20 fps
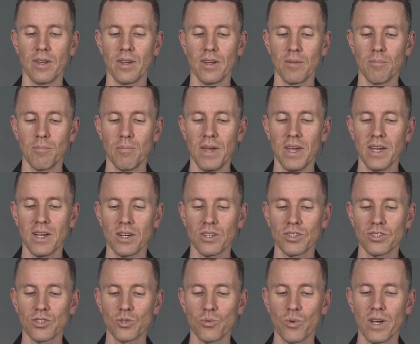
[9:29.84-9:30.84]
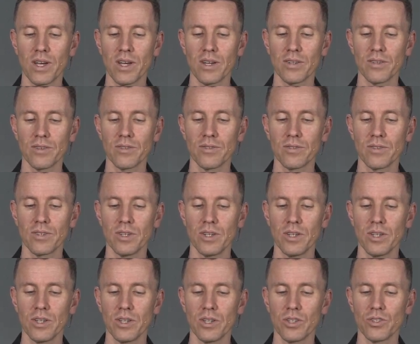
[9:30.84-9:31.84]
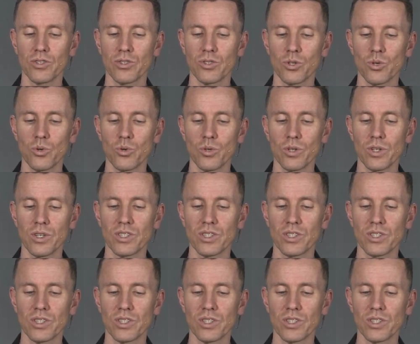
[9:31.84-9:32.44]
Make us swear. So